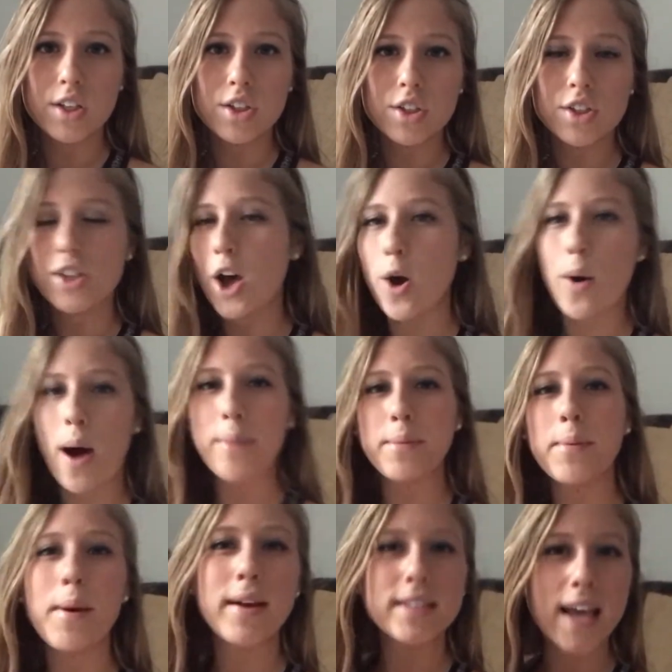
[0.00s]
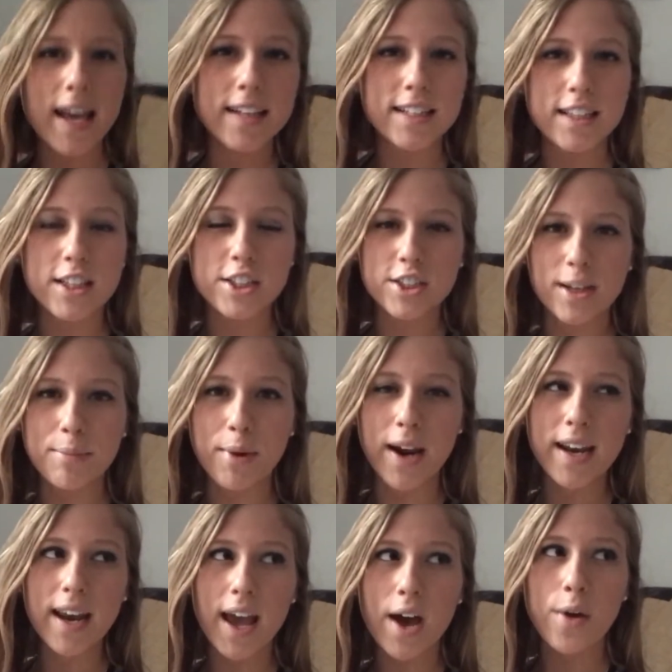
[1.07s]
So I'm about to head to the gym
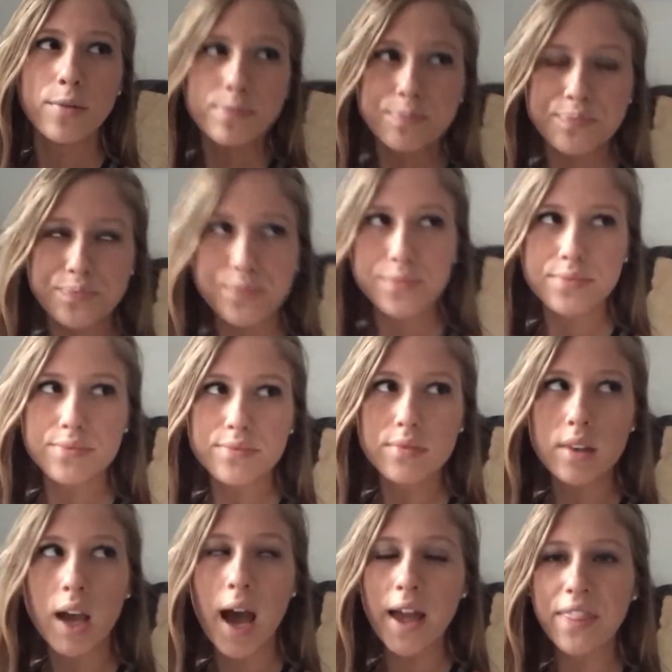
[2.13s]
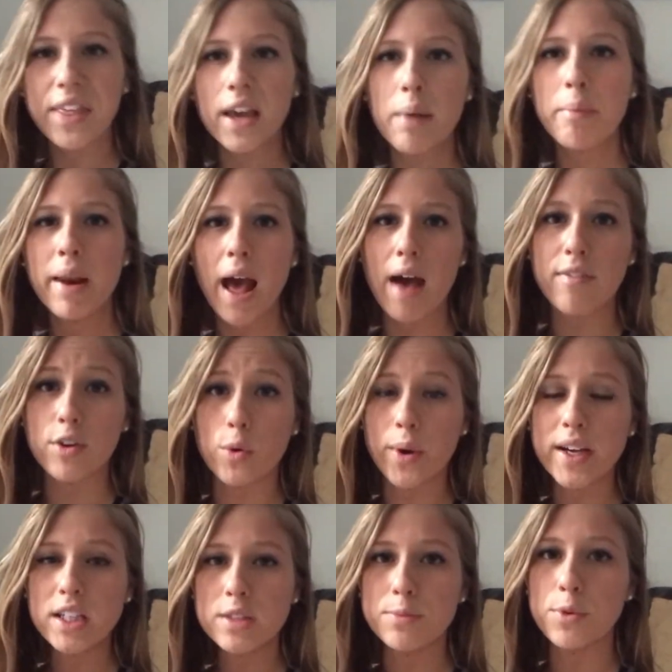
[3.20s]
right now. I think I'm gonna have a
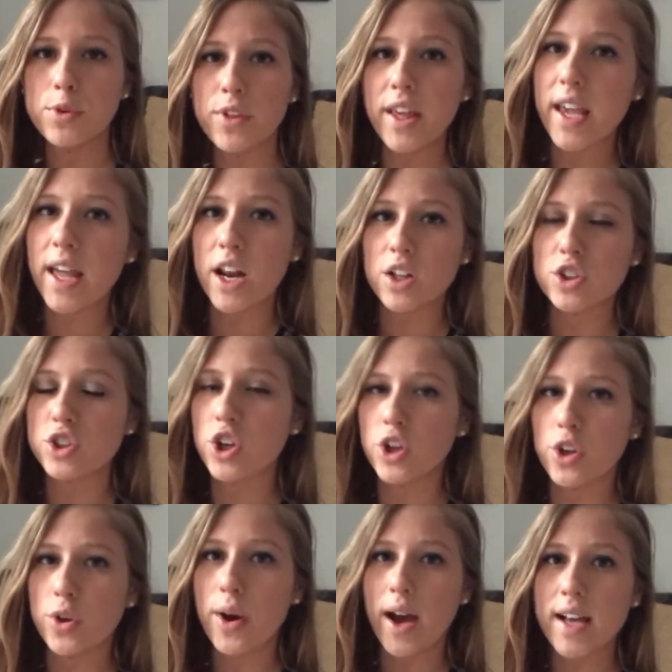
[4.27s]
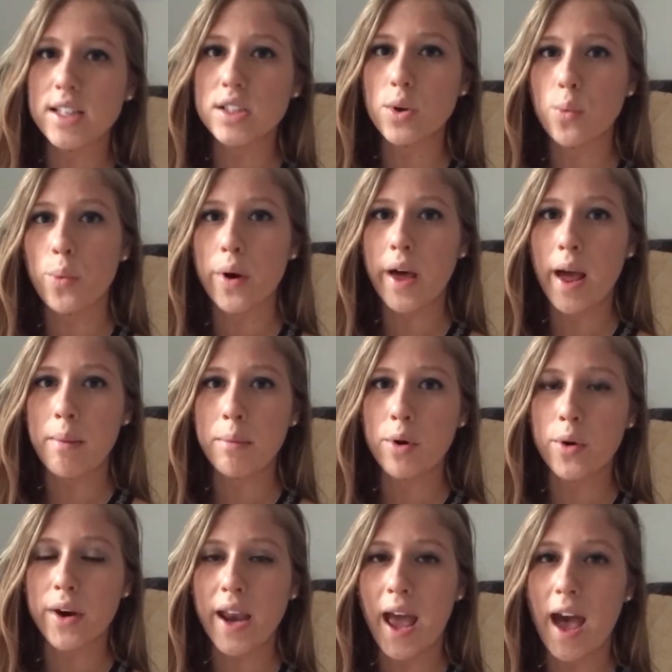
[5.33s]
quick smoothie and I'll show you guys what I'm
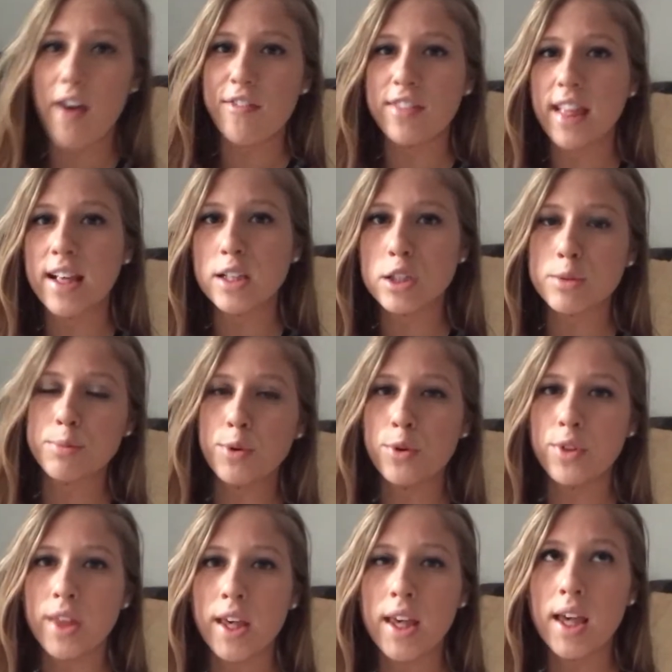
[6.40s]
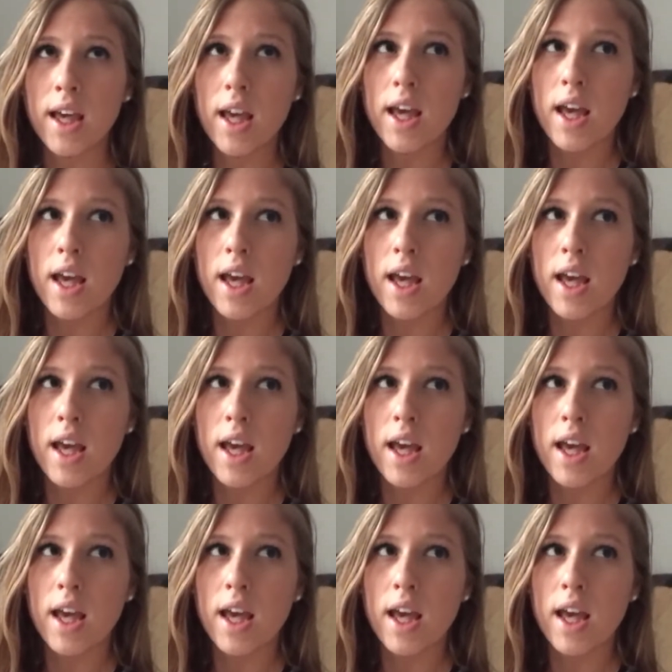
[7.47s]
going to have in that smoothie.